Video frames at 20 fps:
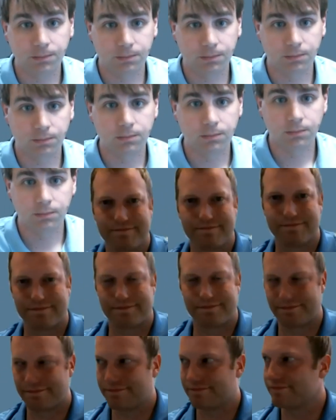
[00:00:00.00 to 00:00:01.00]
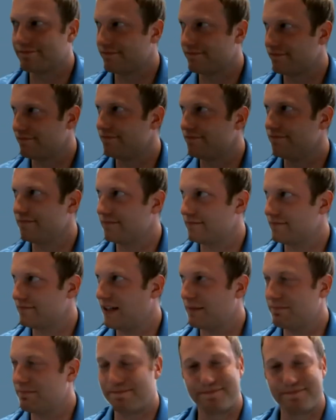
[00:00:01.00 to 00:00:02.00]
Mm-hmm.
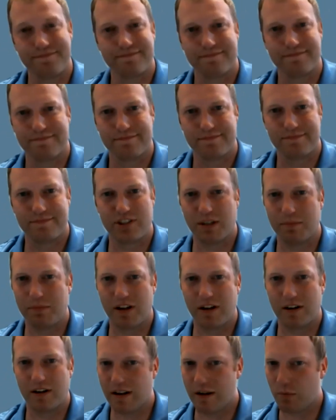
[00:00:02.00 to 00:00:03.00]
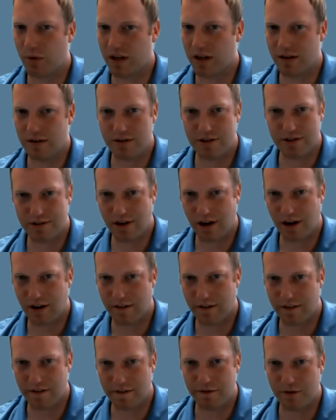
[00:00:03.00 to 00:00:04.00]
Yep. Similarly, we
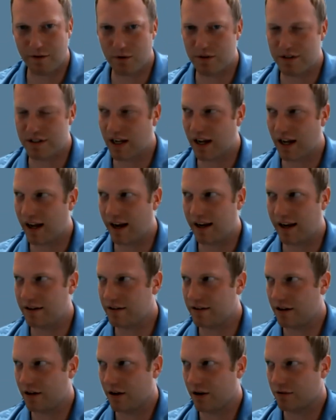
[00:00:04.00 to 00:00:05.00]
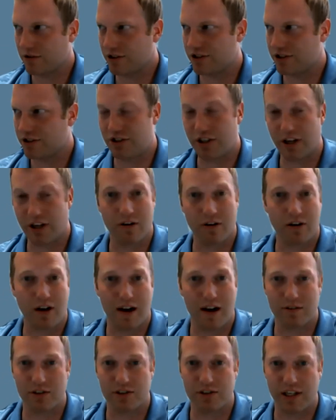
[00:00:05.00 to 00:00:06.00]
start on the food side, you know, just a general
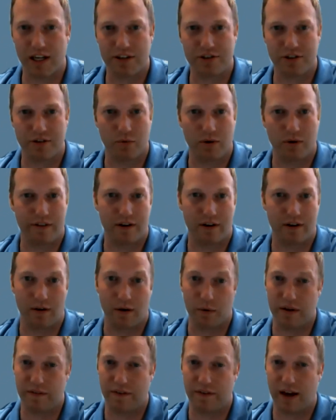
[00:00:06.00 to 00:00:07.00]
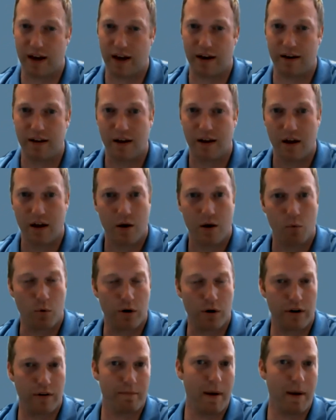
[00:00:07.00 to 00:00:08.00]
conversation, whether we've had
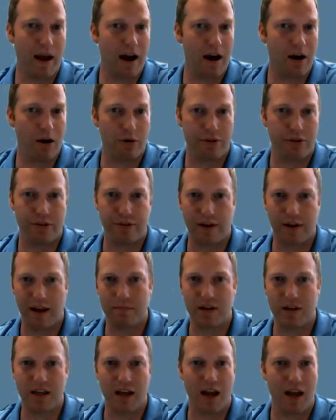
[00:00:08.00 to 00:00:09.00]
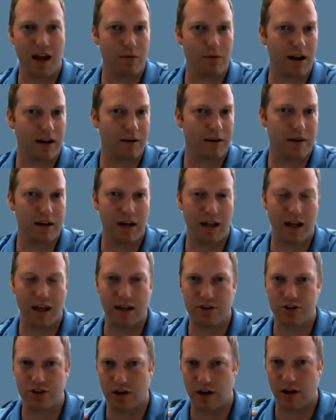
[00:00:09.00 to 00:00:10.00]
word of mouth, MDA
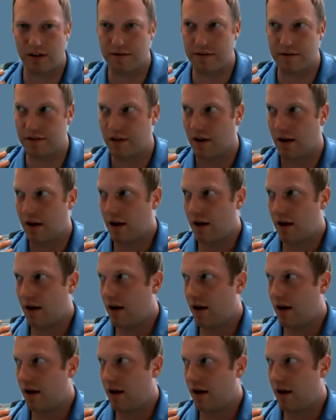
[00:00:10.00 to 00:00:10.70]
recommendations,